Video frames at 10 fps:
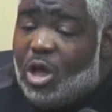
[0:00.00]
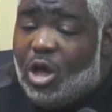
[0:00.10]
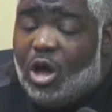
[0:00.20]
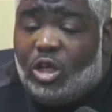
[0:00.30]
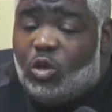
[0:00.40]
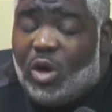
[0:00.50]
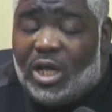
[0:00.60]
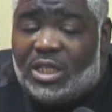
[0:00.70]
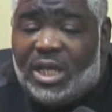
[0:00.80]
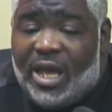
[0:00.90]
Or do I
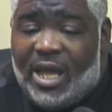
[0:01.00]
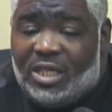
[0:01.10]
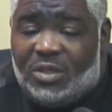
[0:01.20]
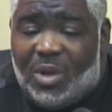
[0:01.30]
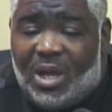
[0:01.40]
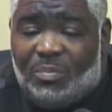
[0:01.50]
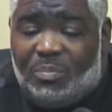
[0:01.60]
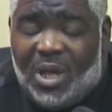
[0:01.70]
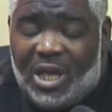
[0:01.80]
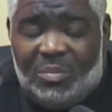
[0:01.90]
chance my
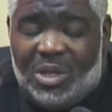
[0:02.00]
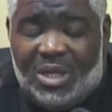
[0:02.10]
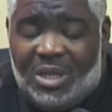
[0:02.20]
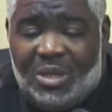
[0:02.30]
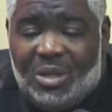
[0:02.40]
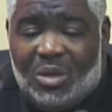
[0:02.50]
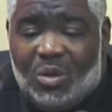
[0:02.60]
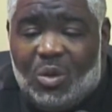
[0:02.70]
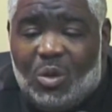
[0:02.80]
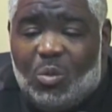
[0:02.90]
baby
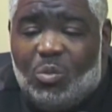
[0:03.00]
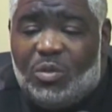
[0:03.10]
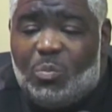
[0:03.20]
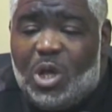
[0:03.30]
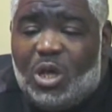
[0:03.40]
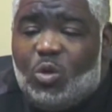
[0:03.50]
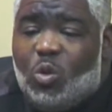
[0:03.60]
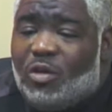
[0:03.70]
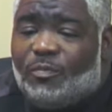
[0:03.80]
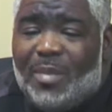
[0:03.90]
with men who
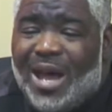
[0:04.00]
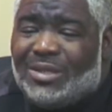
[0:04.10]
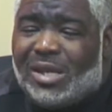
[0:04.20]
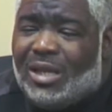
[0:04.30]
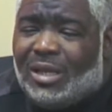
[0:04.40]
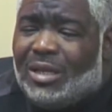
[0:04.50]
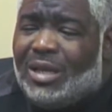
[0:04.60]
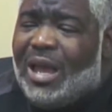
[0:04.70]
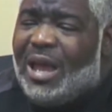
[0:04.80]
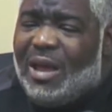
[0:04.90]
have massacred
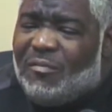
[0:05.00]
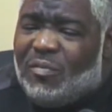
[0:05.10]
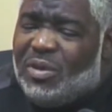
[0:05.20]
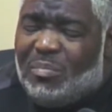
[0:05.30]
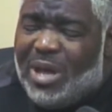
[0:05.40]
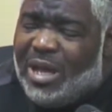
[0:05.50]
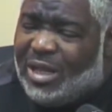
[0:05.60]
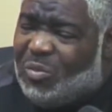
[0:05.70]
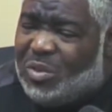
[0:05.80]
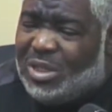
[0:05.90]
every man
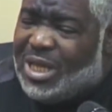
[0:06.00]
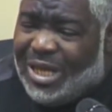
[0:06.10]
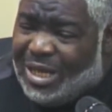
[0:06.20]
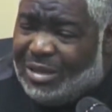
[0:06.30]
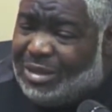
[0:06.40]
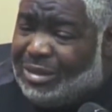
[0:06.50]
that was here?